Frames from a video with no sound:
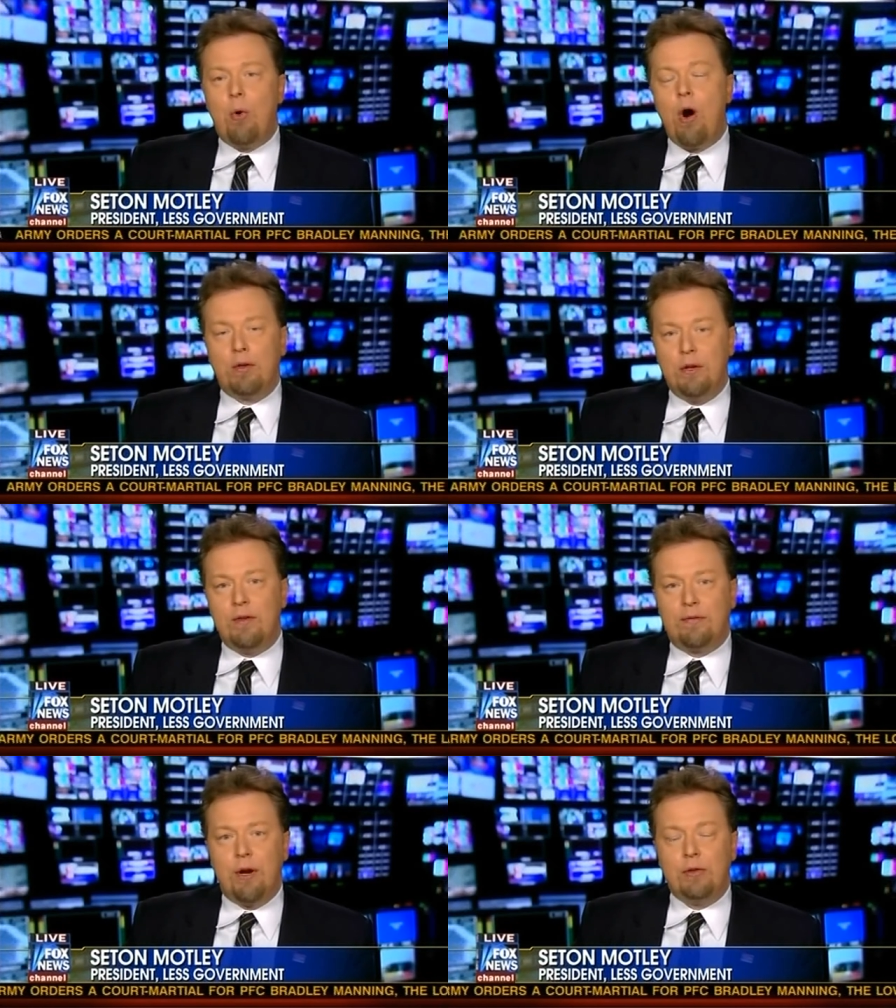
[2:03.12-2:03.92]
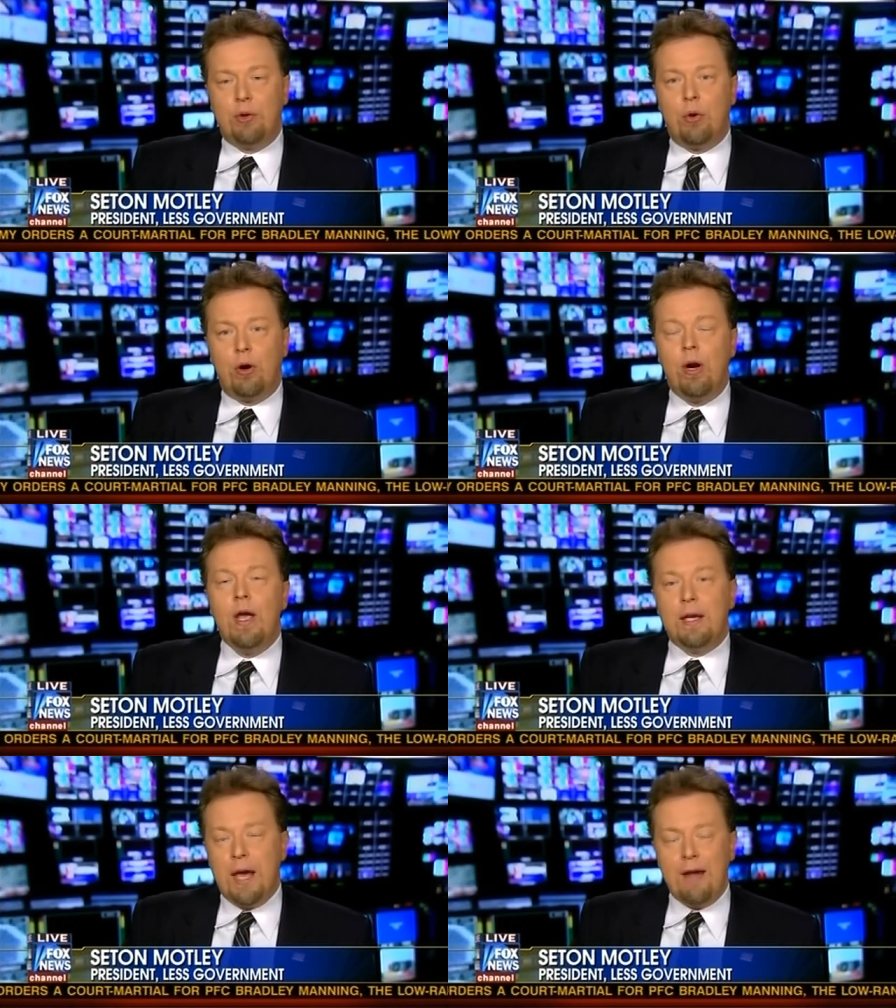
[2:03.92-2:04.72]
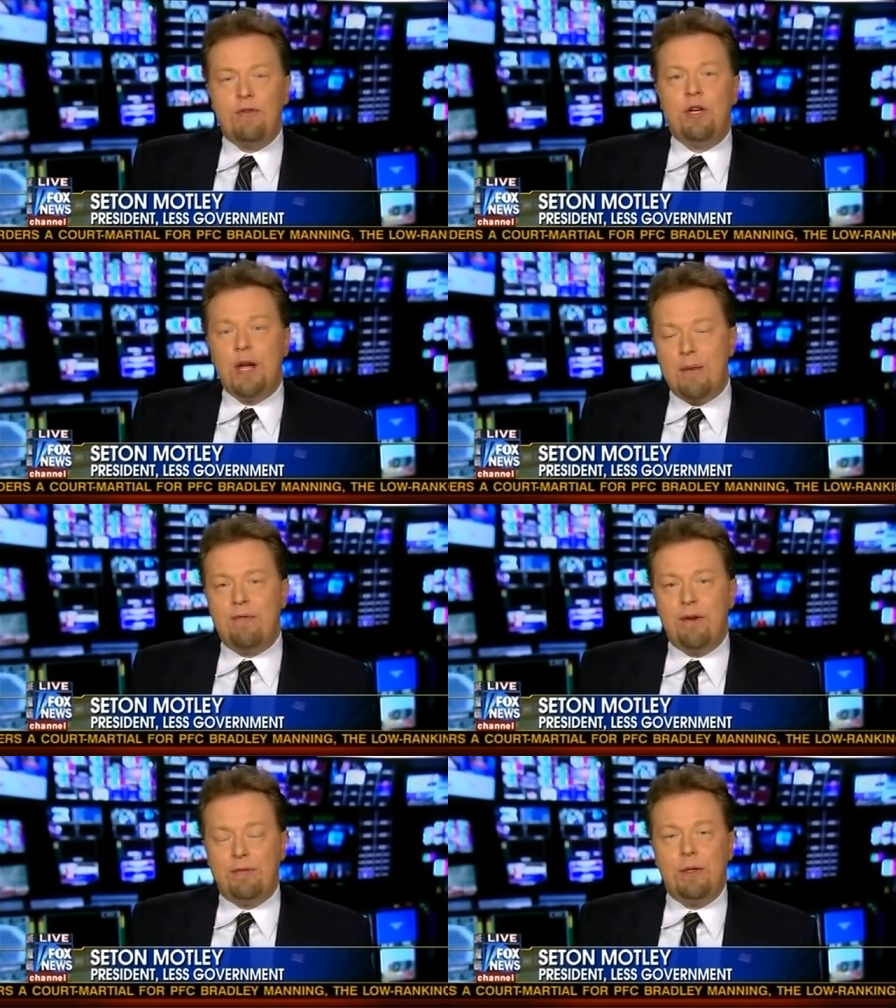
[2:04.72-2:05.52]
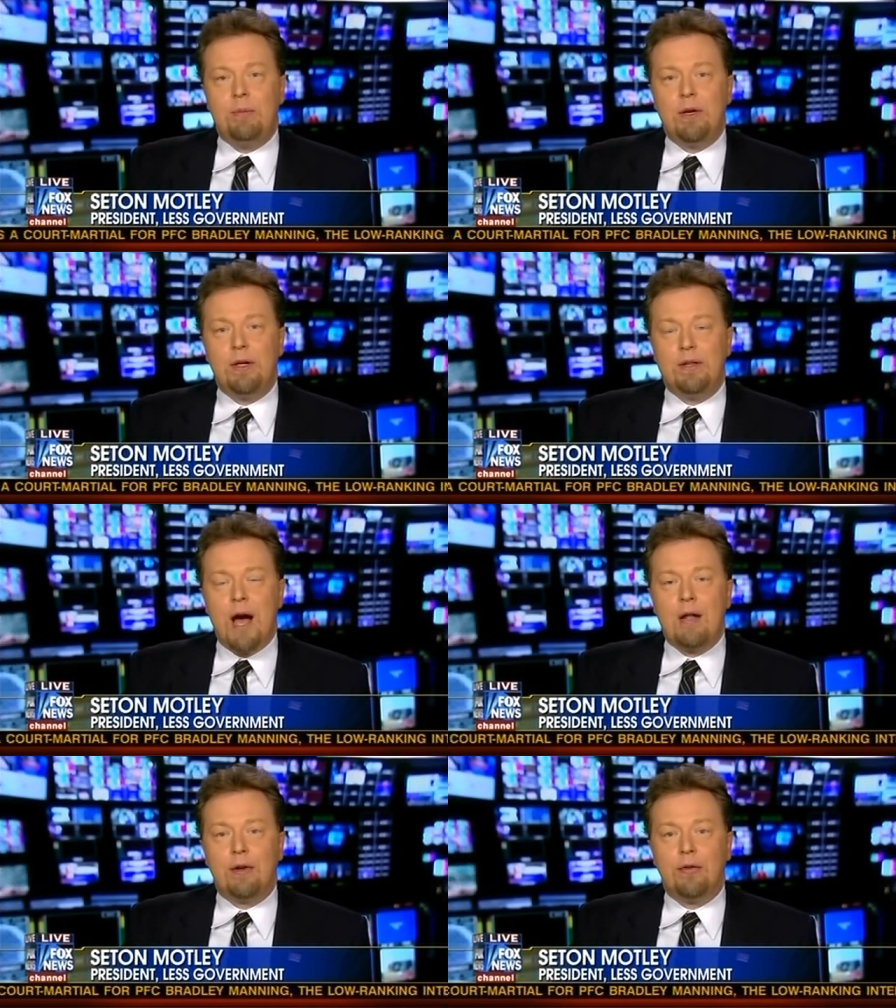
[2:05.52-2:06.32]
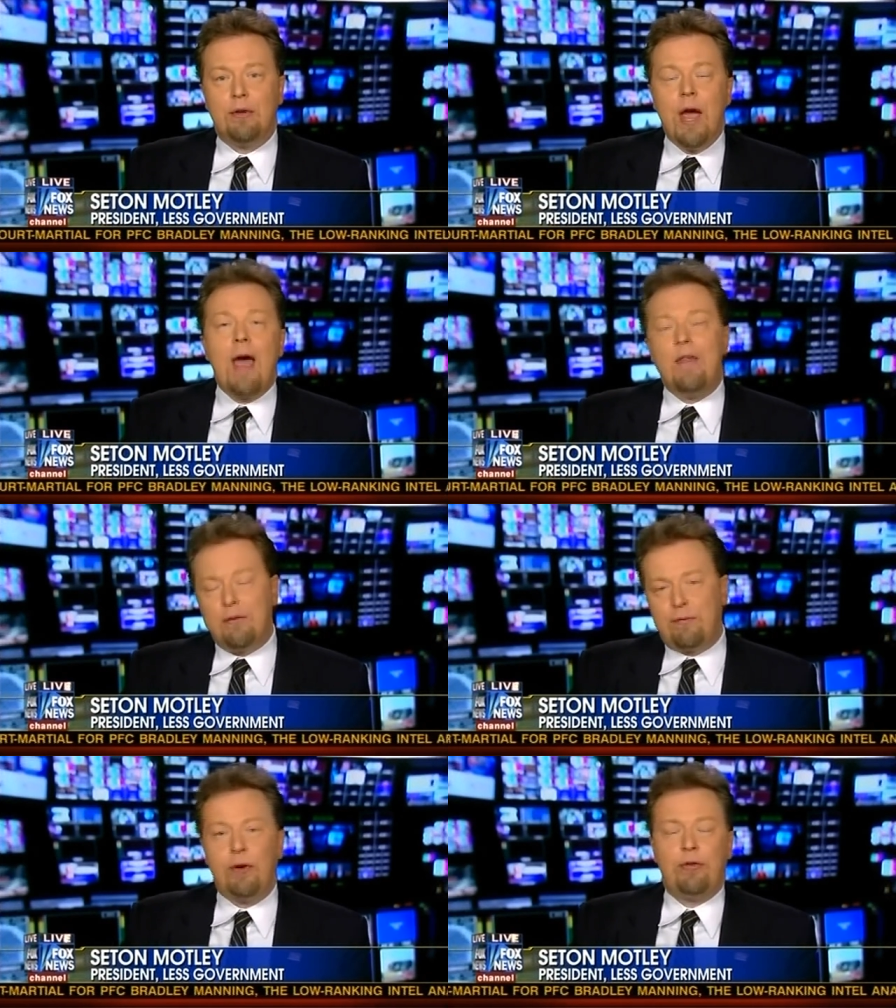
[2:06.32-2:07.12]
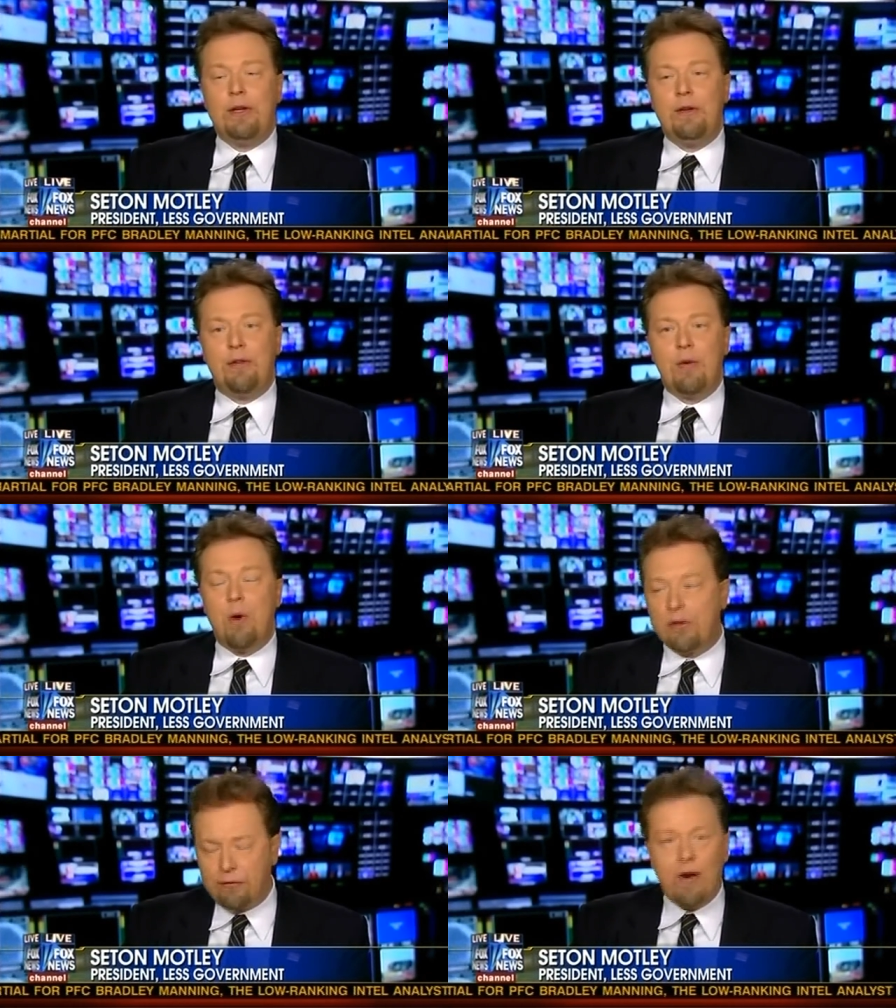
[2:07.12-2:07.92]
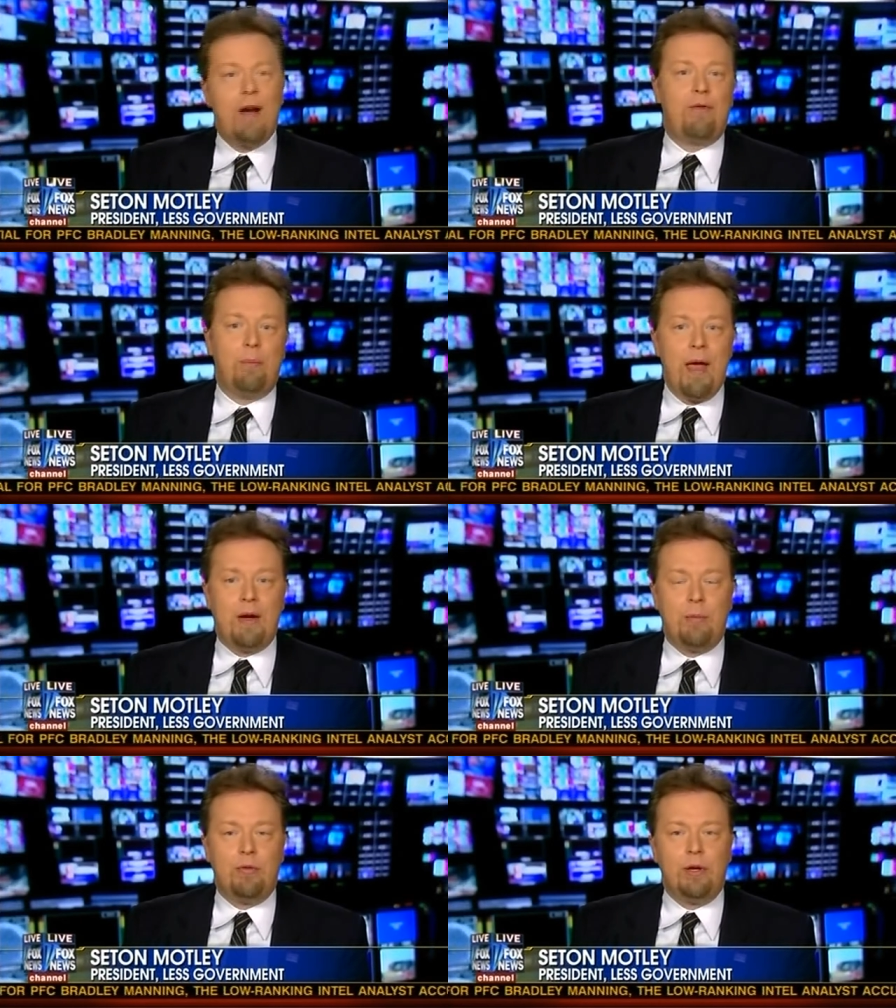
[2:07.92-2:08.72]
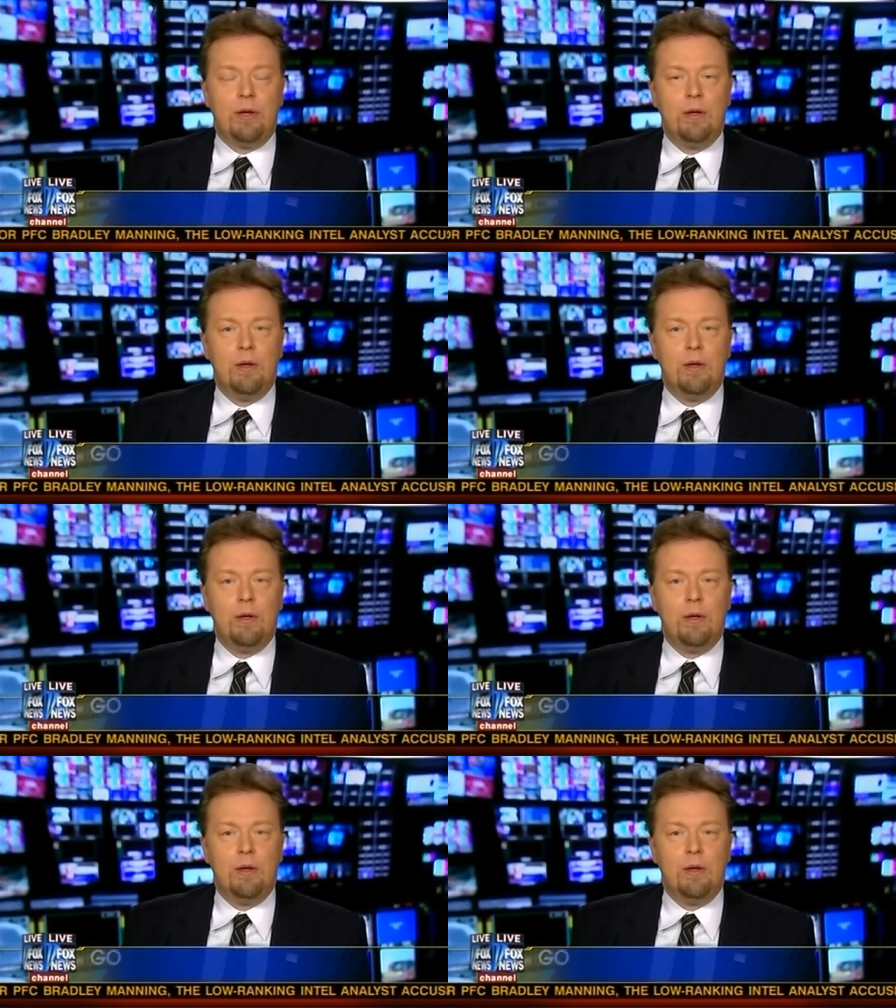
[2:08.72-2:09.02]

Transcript: walked in the front door, gave GM $50 billion, and then the first thing he said was file for bankruptcy.